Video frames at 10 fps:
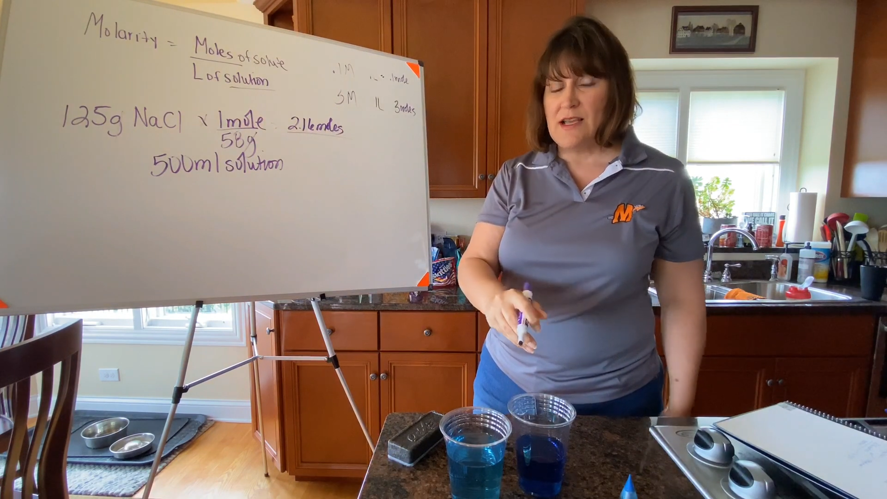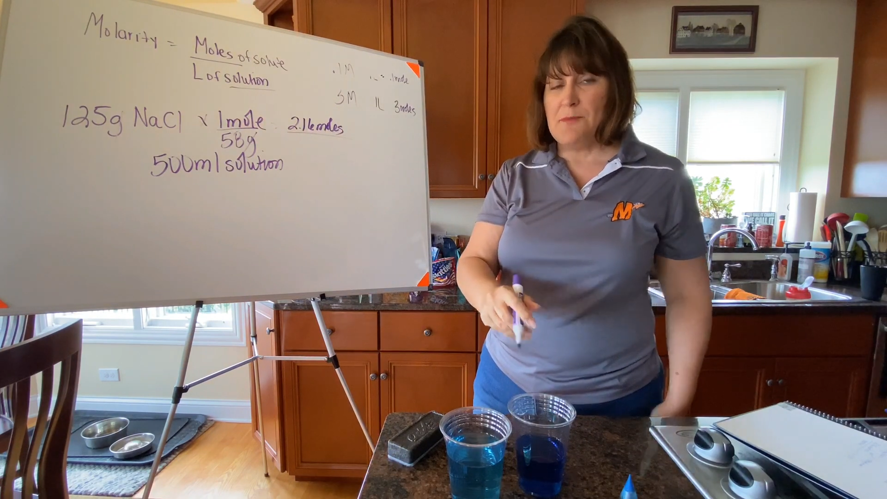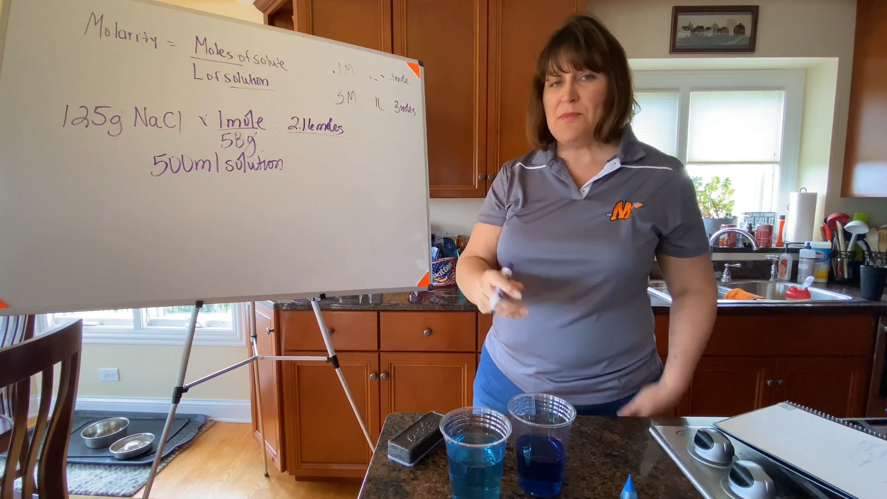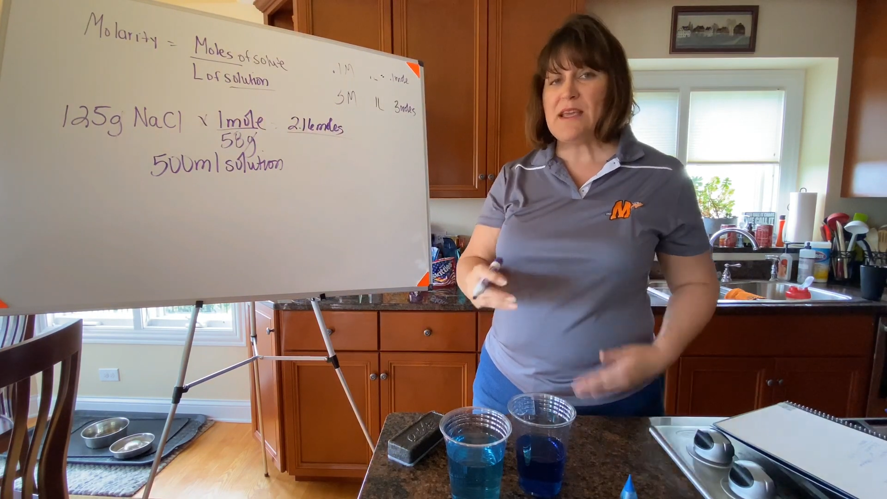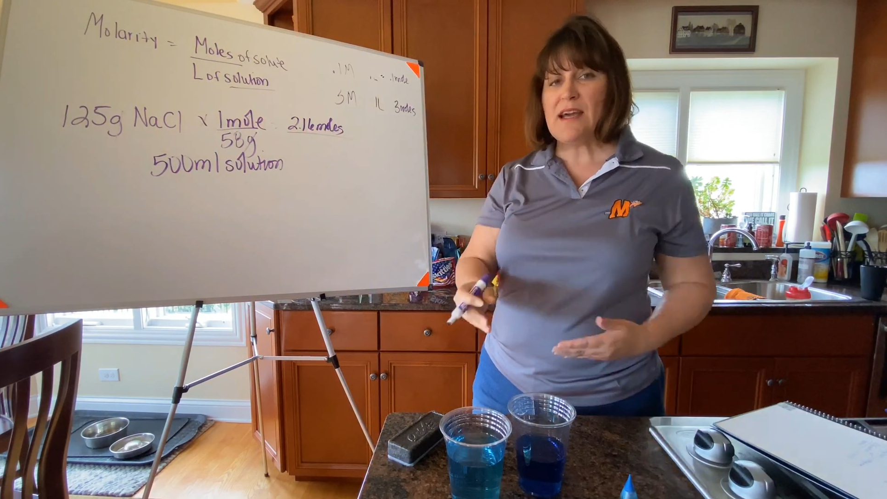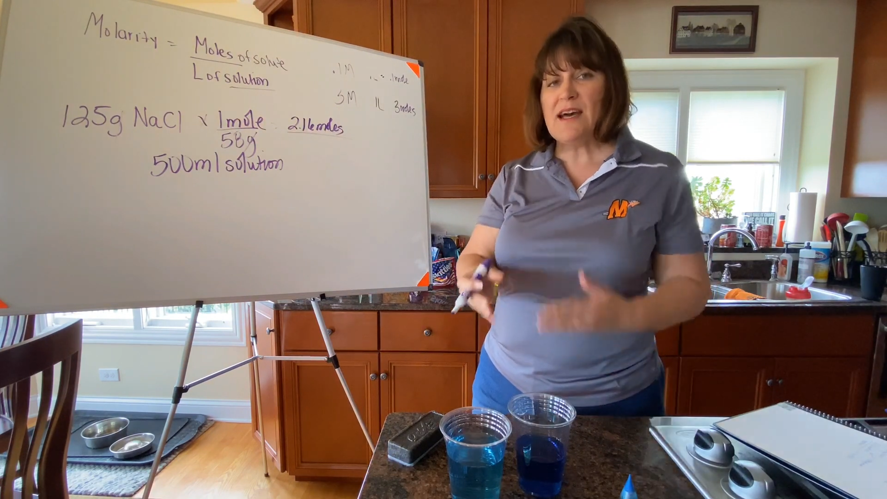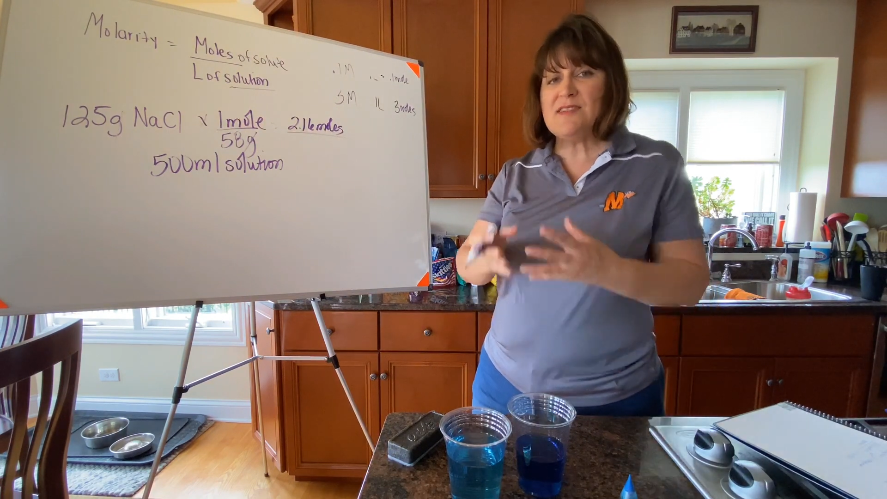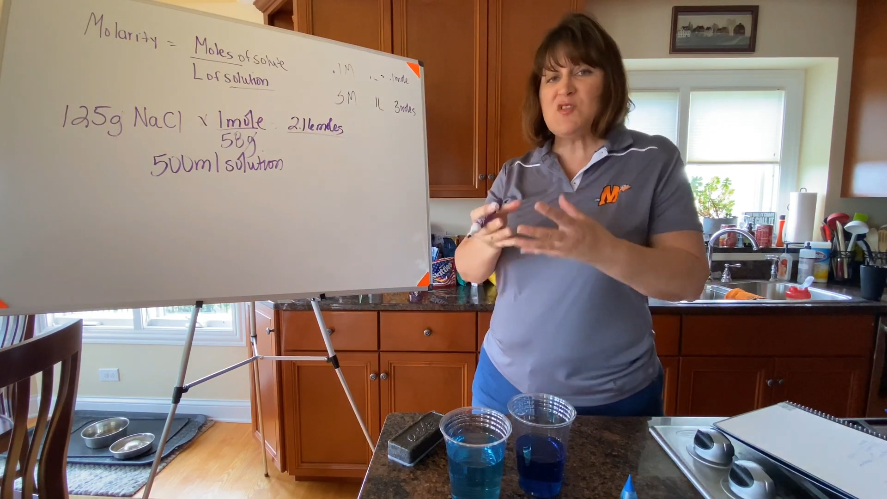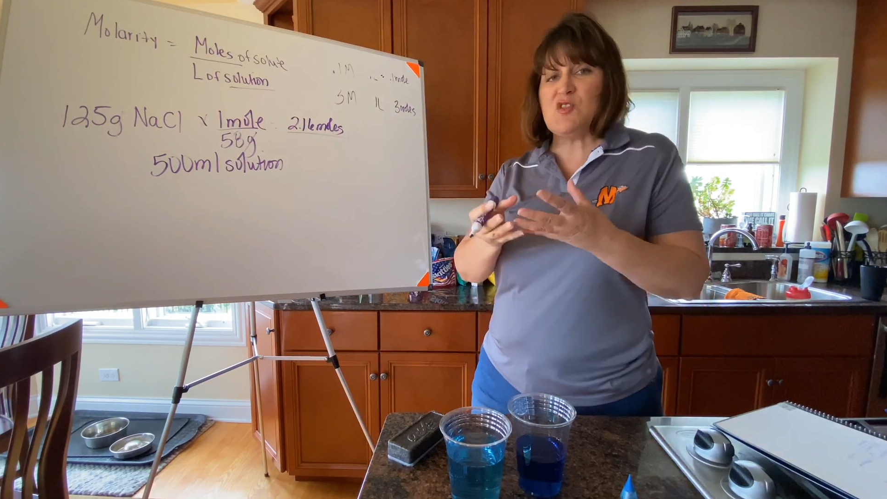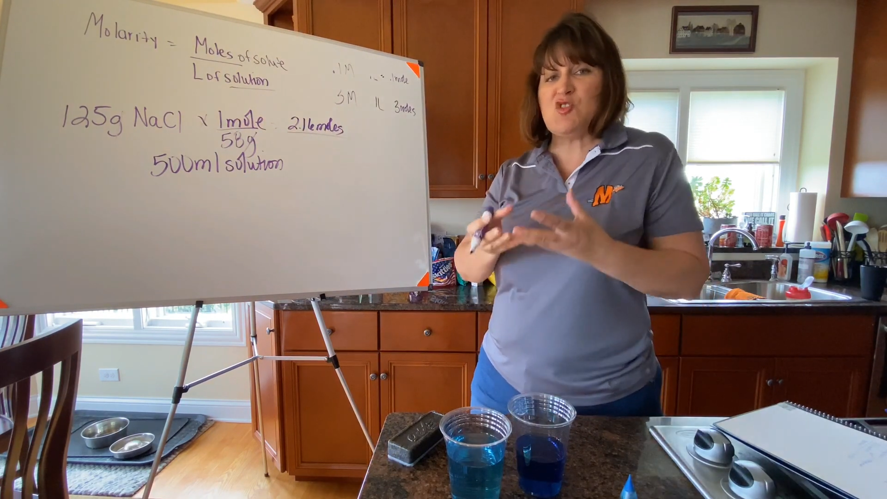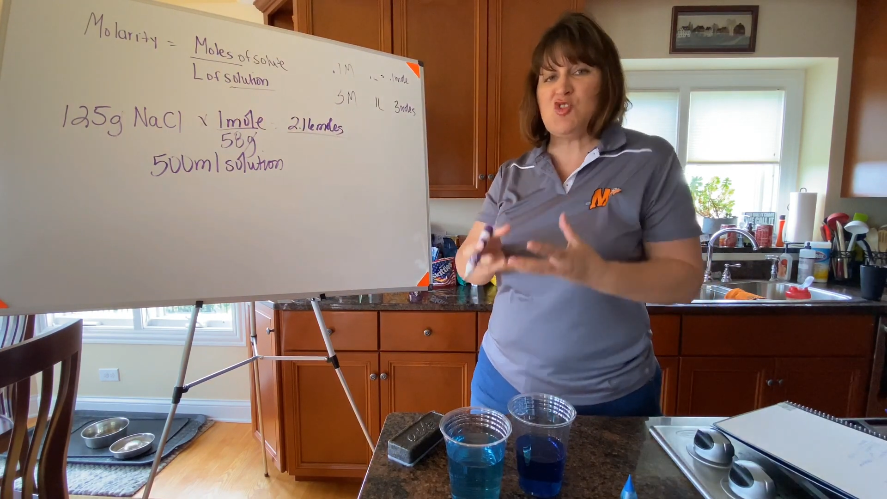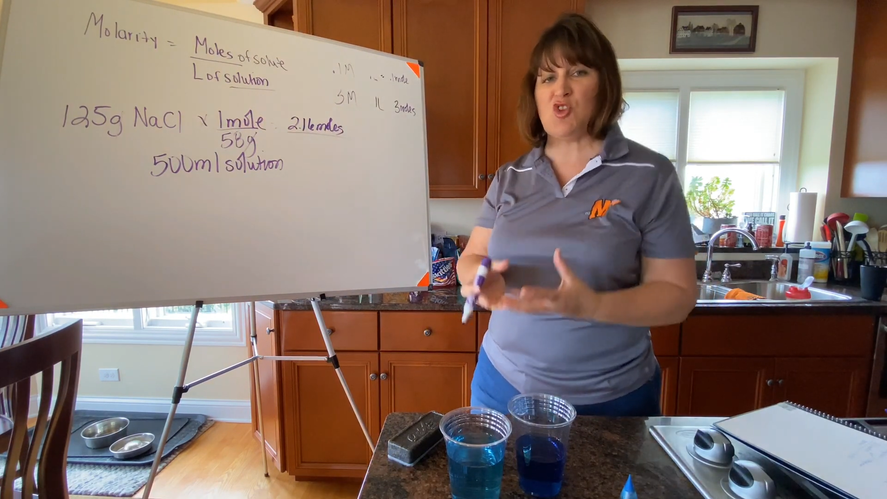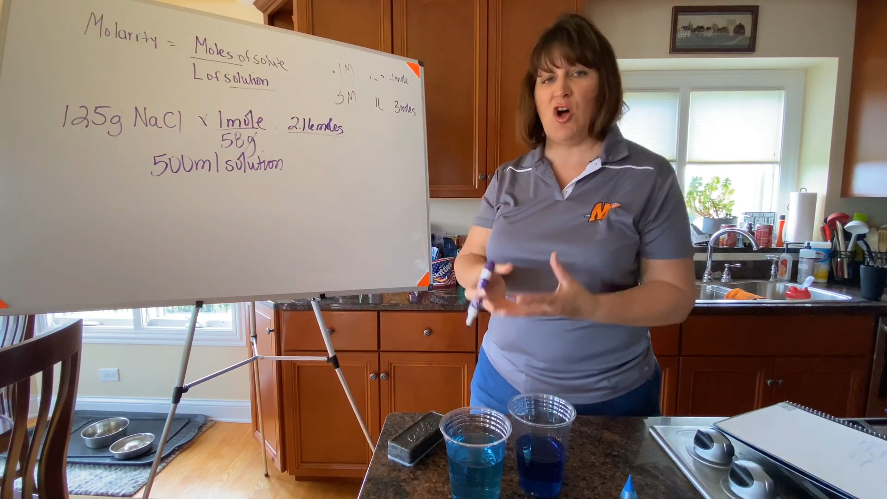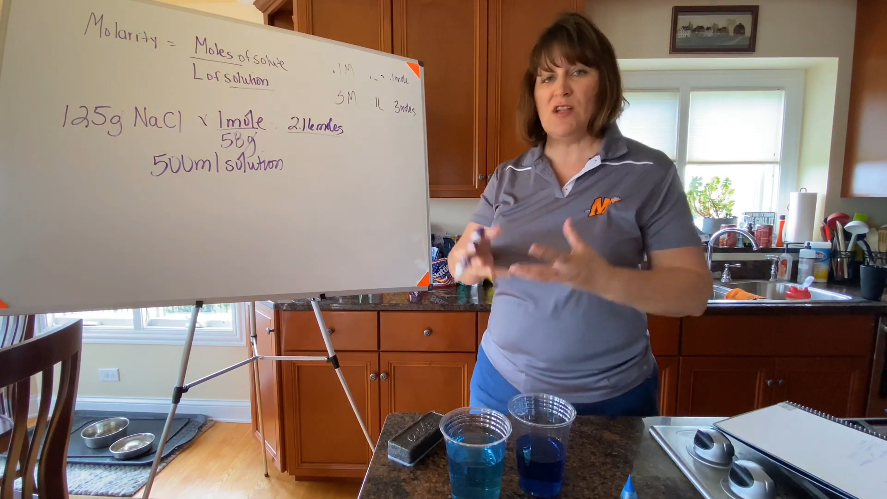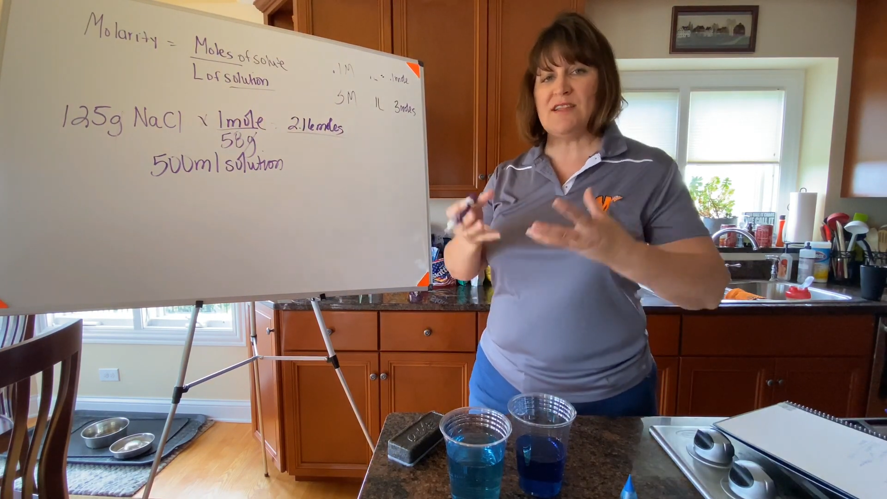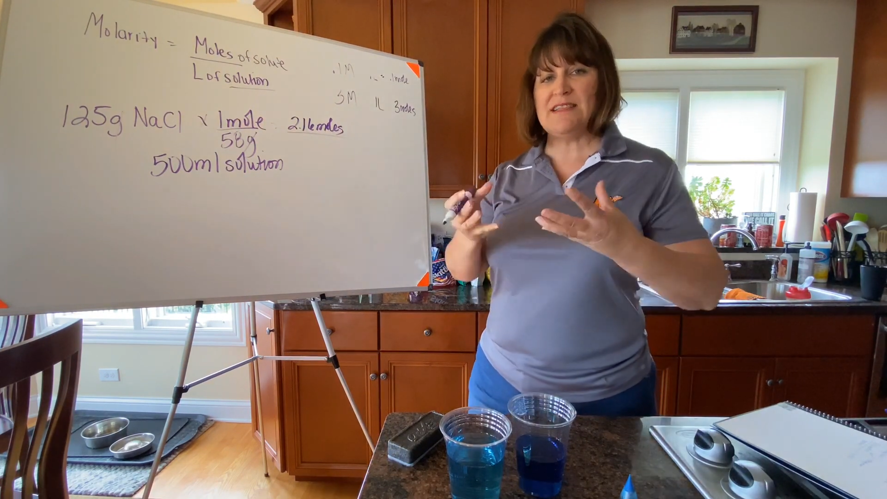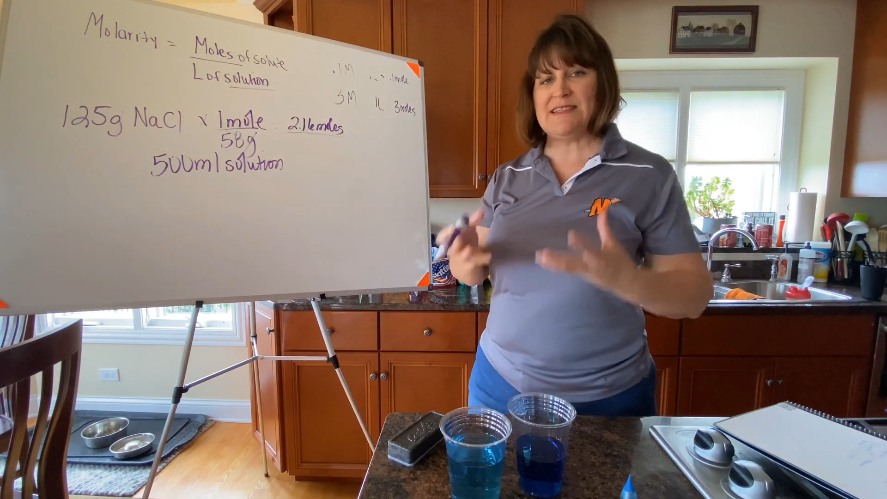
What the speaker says: Because the salt